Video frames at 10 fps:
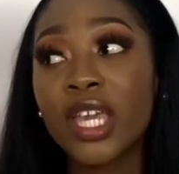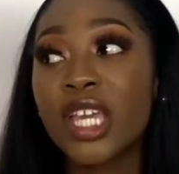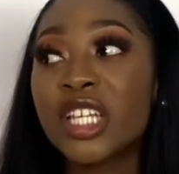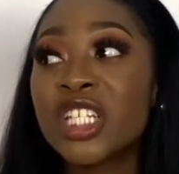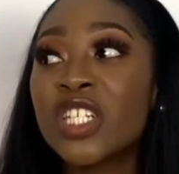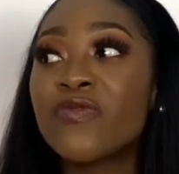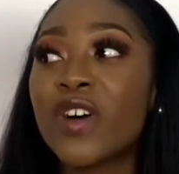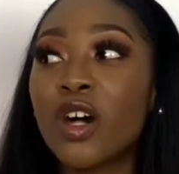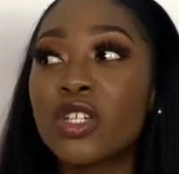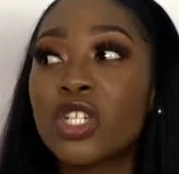it just
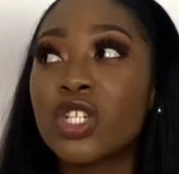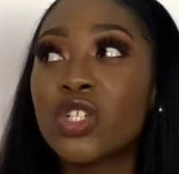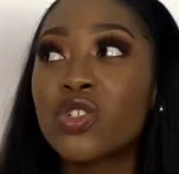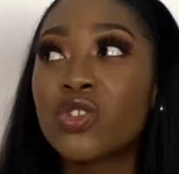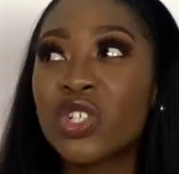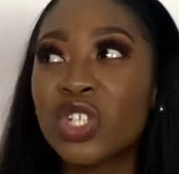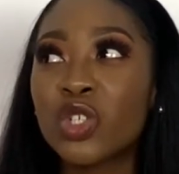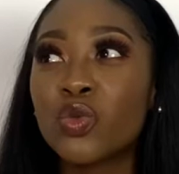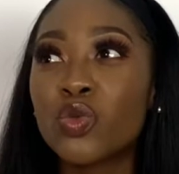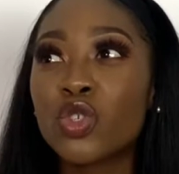felt
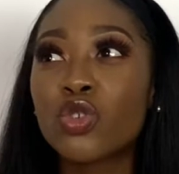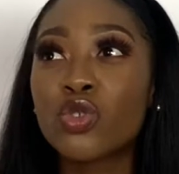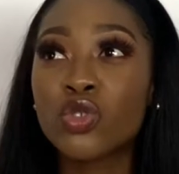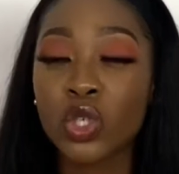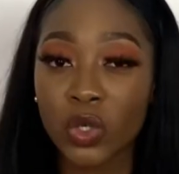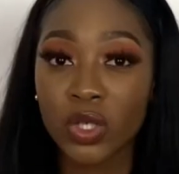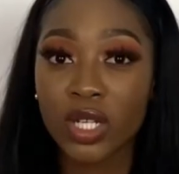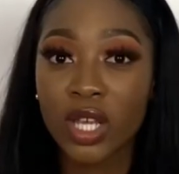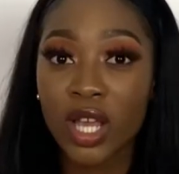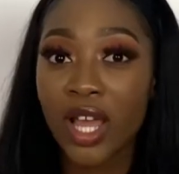too soon.
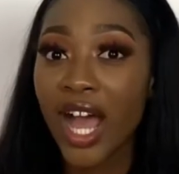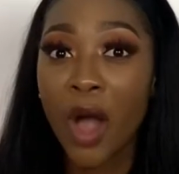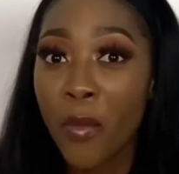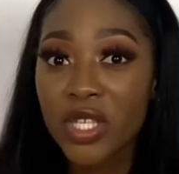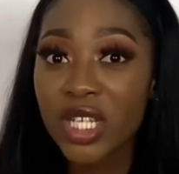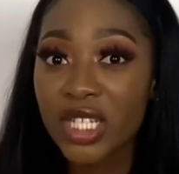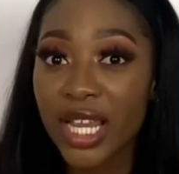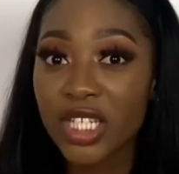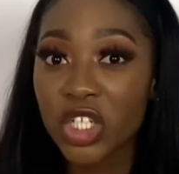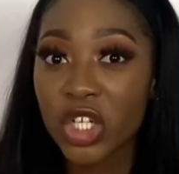I wasn't
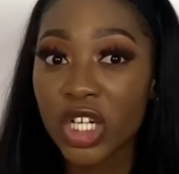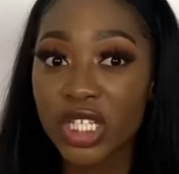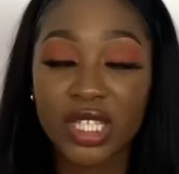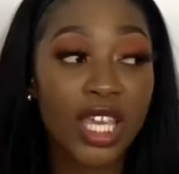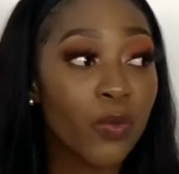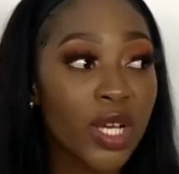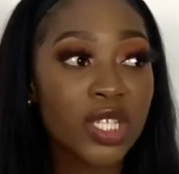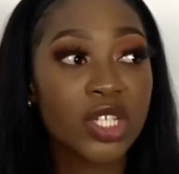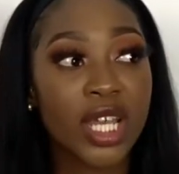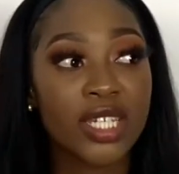changing churches. He
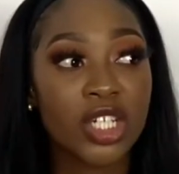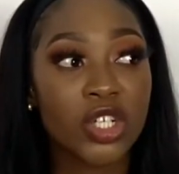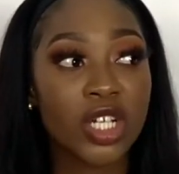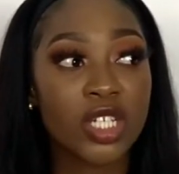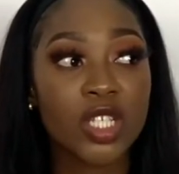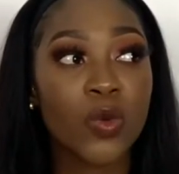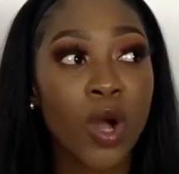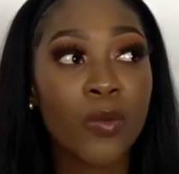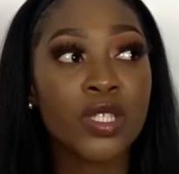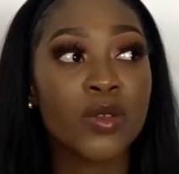wasn't changing churches. So
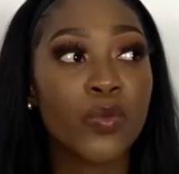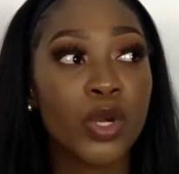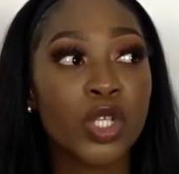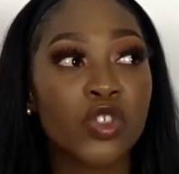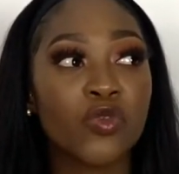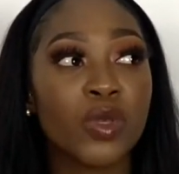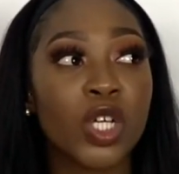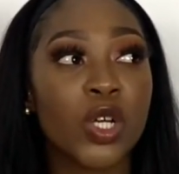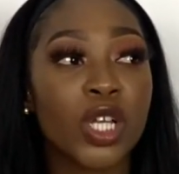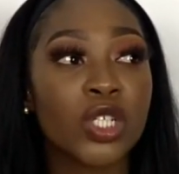what was the point of me
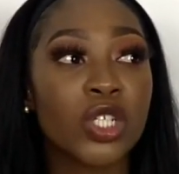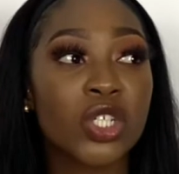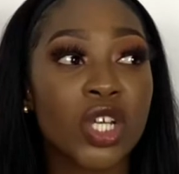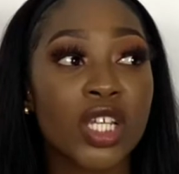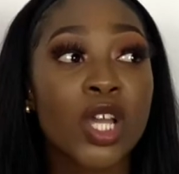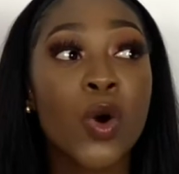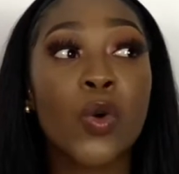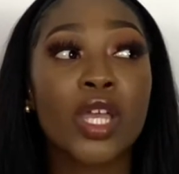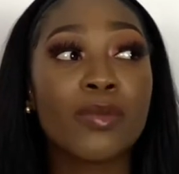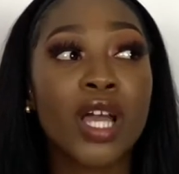going to this church
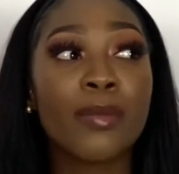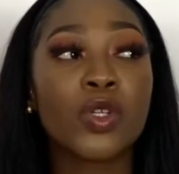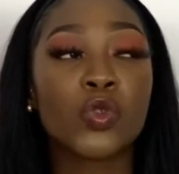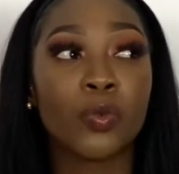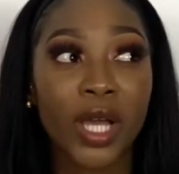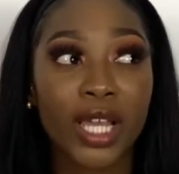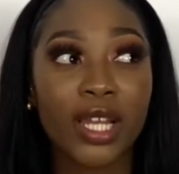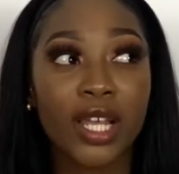or him coming to mine?